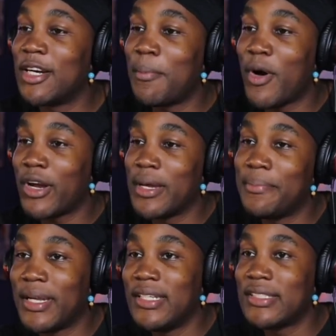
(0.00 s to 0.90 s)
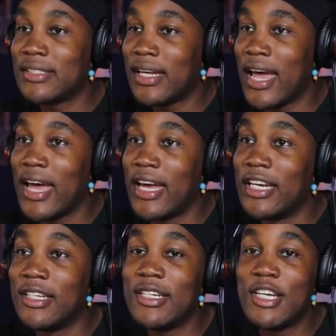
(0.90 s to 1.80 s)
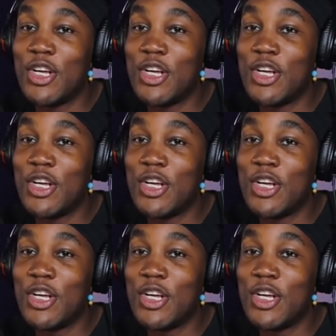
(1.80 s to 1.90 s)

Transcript: to the marketplace and